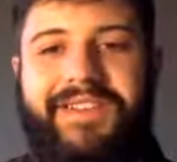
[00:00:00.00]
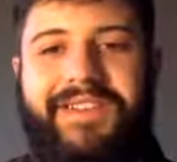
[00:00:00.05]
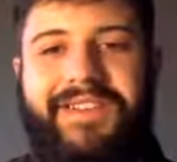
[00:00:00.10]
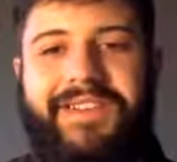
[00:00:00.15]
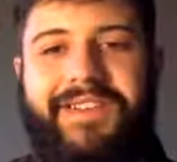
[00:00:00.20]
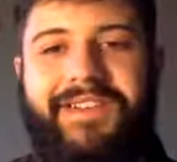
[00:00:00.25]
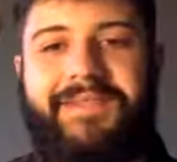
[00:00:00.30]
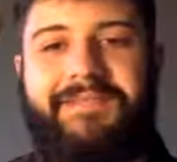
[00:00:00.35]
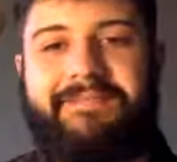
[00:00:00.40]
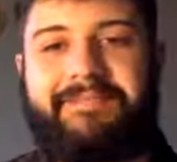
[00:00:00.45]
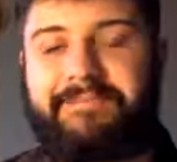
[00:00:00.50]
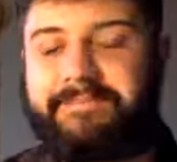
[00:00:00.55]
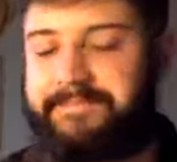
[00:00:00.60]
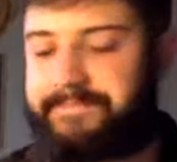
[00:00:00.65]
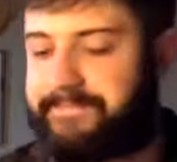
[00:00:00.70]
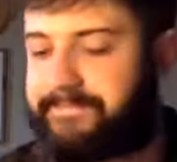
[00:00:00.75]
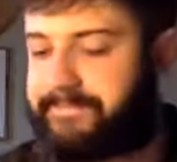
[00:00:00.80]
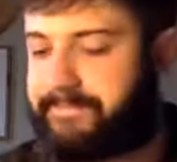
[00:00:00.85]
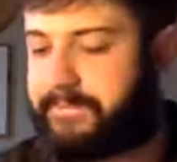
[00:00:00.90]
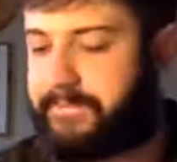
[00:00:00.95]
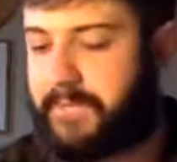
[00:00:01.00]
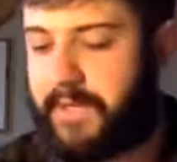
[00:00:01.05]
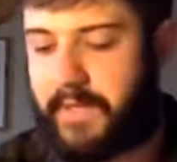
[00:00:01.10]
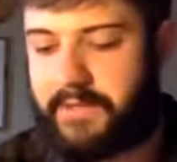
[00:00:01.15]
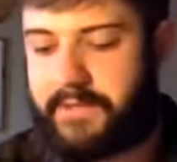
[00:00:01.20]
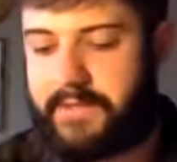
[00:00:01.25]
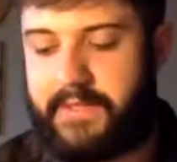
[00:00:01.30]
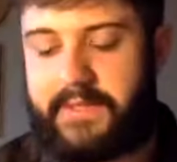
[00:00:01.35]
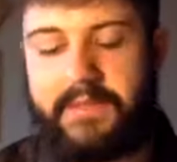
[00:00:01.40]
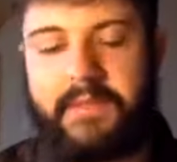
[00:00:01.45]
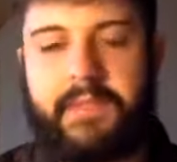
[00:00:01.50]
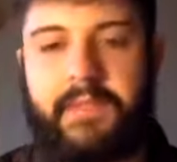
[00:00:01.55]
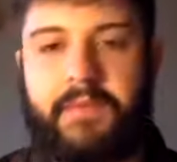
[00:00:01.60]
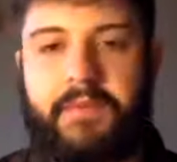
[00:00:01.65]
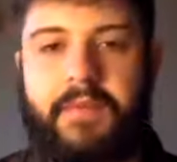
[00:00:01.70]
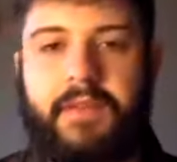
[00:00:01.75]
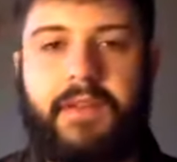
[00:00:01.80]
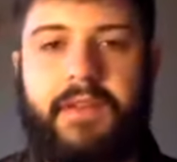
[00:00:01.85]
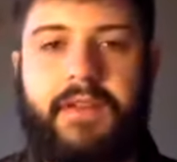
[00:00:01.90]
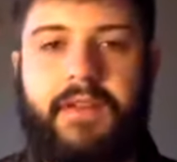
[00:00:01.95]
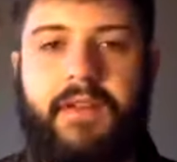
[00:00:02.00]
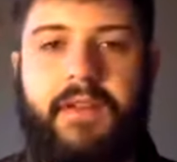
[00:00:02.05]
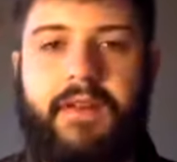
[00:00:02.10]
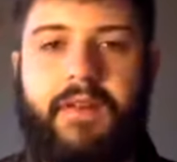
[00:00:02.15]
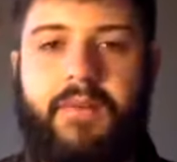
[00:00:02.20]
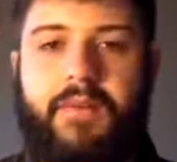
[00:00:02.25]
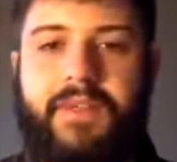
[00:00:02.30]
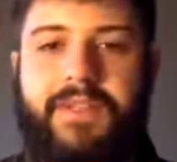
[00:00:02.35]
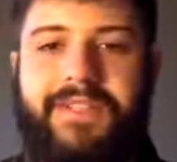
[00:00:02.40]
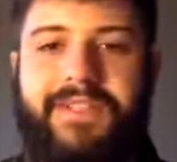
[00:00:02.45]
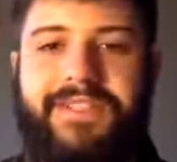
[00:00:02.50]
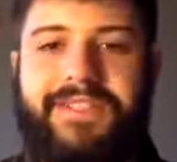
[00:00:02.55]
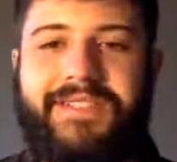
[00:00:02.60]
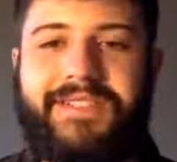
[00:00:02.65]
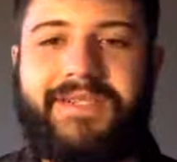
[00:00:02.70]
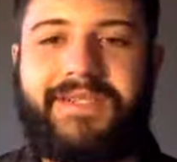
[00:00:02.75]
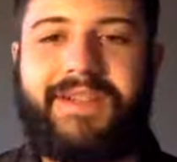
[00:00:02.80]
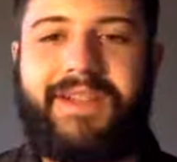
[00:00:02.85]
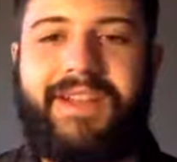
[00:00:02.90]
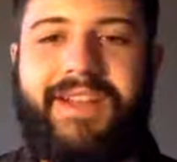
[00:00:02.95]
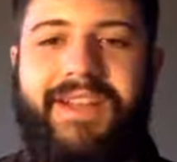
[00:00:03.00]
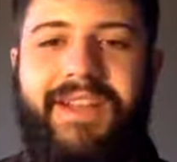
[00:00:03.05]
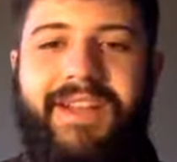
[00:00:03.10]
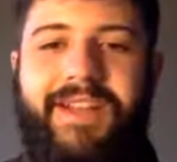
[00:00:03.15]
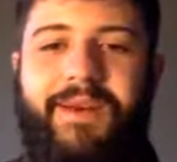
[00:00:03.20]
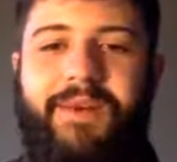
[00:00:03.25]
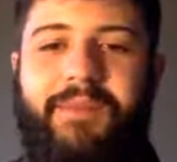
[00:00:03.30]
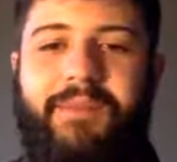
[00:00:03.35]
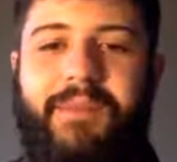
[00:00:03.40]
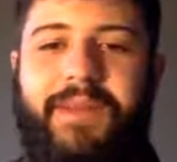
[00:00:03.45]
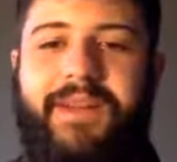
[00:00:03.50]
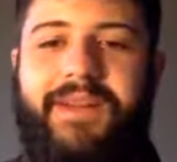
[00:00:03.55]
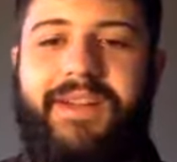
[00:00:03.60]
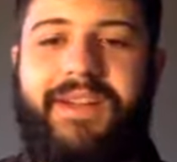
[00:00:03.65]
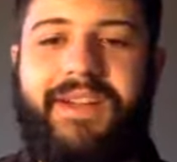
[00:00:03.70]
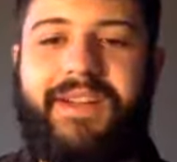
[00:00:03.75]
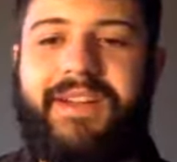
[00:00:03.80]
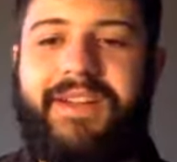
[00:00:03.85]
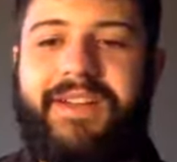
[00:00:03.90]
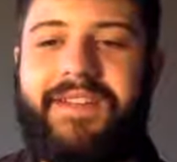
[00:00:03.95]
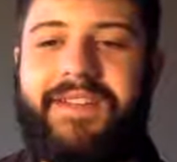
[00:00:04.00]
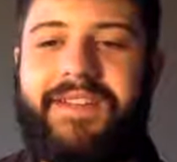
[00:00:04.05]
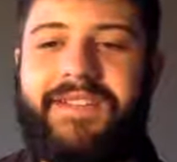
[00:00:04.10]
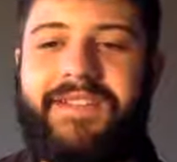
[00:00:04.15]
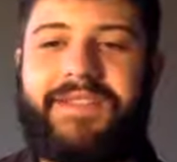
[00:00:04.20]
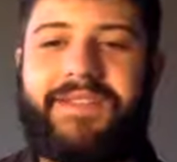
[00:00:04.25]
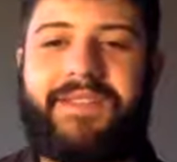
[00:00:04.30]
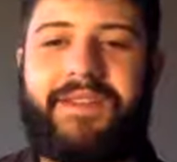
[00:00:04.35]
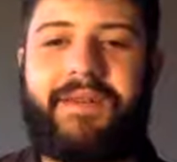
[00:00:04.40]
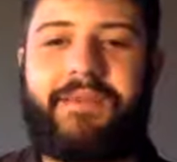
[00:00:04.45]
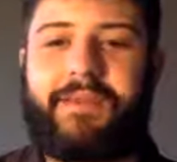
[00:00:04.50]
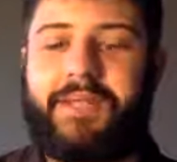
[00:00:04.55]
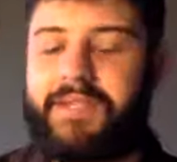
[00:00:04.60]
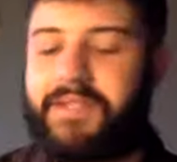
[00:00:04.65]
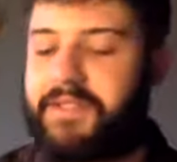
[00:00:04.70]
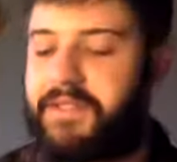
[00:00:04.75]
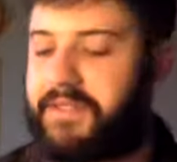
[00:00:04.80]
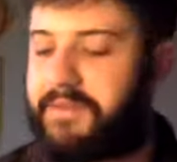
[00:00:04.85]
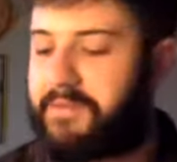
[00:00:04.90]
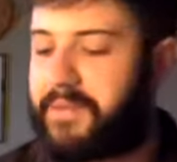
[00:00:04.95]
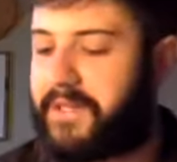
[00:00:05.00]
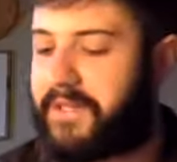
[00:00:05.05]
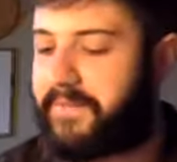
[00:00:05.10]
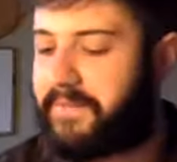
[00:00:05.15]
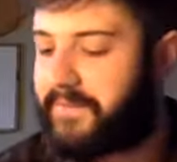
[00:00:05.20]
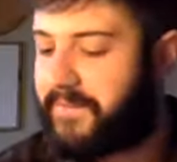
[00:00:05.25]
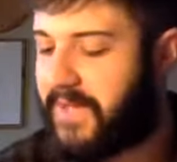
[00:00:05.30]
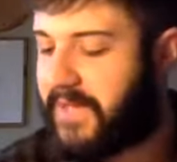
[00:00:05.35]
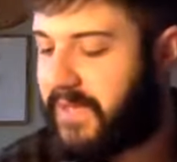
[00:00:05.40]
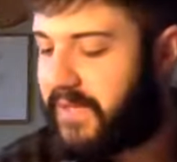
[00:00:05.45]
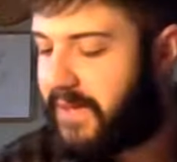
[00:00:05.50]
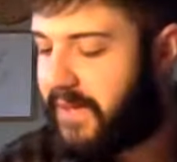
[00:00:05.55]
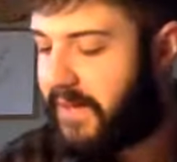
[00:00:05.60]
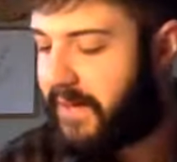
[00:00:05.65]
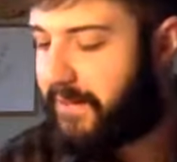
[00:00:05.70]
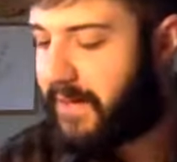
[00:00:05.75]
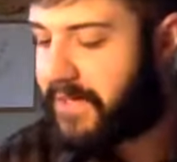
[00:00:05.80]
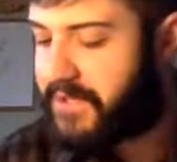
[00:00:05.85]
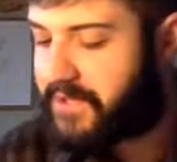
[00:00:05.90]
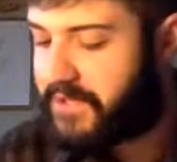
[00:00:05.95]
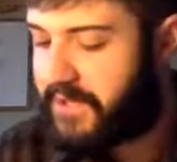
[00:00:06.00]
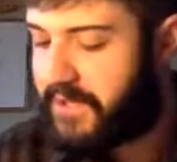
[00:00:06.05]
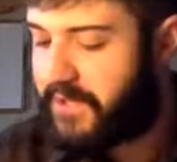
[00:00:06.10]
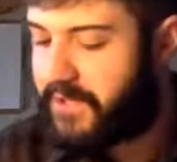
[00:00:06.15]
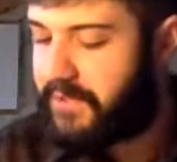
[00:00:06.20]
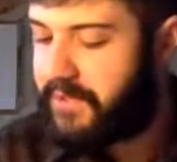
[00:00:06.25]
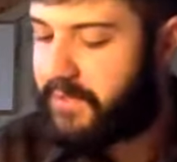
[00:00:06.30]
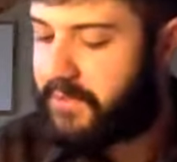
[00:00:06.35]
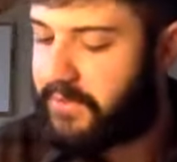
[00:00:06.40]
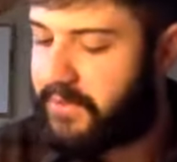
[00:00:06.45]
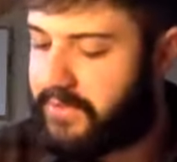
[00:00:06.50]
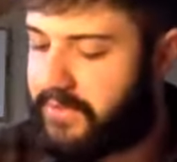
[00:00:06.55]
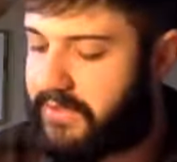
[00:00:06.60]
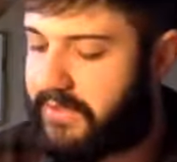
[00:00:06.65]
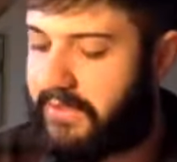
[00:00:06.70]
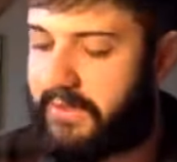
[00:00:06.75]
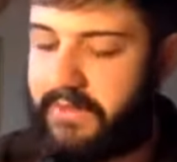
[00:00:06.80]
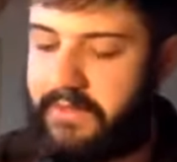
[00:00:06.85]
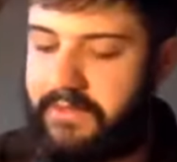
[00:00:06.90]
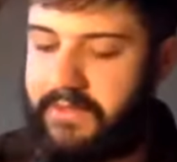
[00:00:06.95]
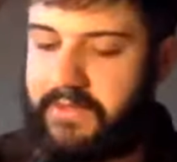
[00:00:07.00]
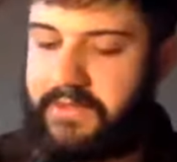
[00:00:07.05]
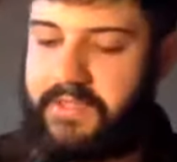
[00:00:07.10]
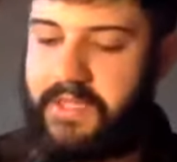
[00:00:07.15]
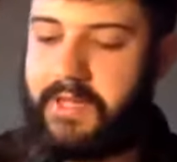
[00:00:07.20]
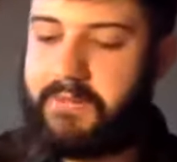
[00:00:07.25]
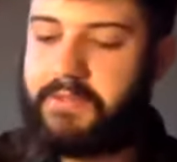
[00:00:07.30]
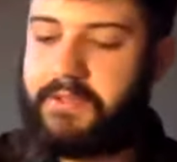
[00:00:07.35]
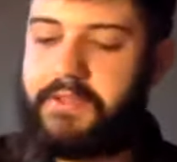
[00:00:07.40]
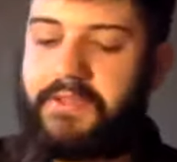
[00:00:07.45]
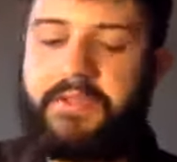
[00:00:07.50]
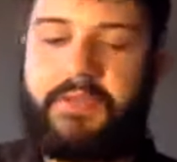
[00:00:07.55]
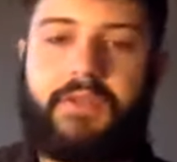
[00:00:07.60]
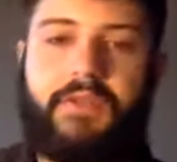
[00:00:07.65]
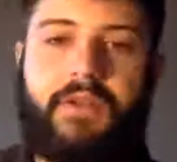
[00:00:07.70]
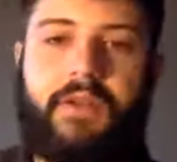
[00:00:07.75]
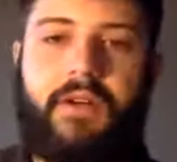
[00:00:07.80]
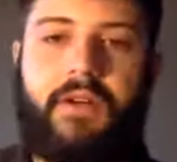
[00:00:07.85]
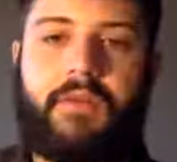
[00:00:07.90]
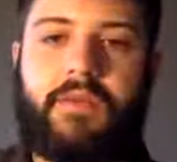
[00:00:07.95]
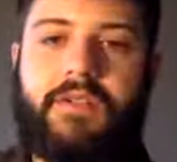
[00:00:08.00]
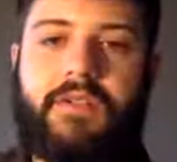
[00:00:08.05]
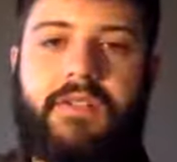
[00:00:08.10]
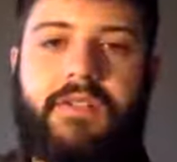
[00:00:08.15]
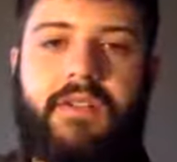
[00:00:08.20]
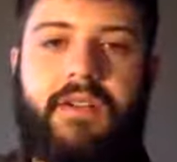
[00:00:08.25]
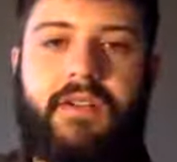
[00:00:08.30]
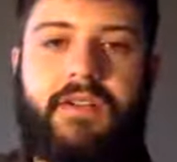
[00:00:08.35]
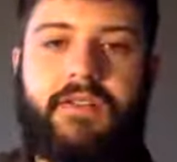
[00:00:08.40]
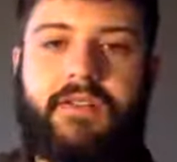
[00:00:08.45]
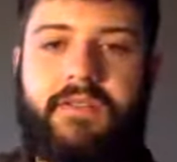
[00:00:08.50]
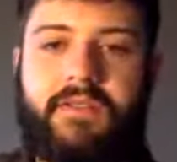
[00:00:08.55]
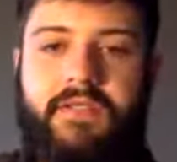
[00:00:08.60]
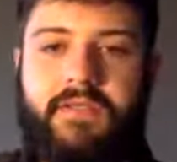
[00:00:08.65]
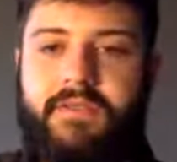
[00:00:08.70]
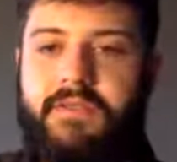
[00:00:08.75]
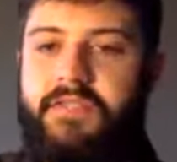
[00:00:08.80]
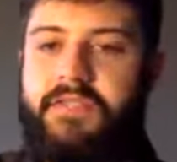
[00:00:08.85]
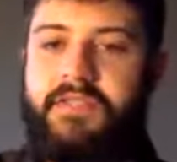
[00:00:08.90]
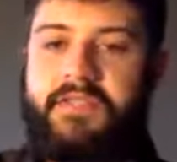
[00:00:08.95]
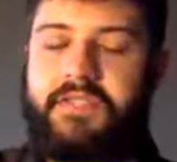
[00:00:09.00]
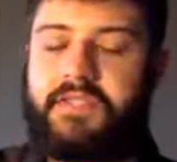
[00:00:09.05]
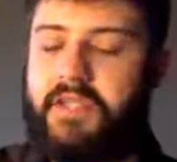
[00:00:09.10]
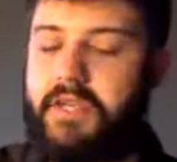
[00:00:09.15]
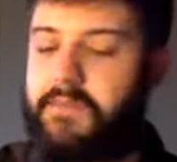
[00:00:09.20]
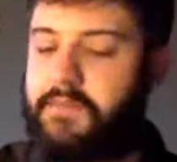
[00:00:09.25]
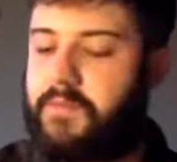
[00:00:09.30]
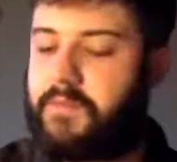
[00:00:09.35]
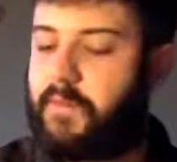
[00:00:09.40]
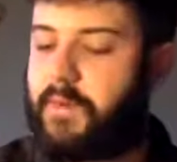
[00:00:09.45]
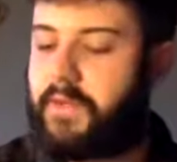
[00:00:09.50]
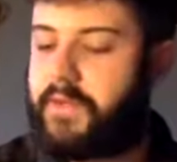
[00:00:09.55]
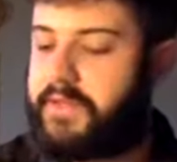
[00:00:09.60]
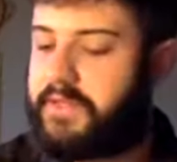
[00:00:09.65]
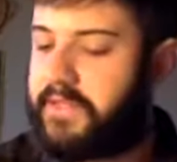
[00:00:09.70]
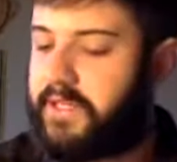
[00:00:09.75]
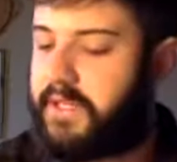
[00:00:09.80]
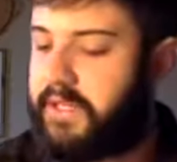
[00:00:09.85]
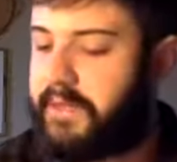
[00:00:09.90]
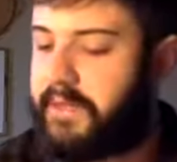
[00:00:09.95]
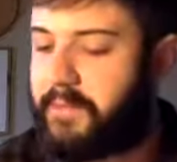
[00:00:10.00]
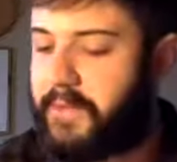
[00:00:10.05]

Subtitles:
I tend to get really long-winded, so I hope this has all been good. But I'm actually not going to go into chapter 2 at all. We'll just talk. This is just James 1 today.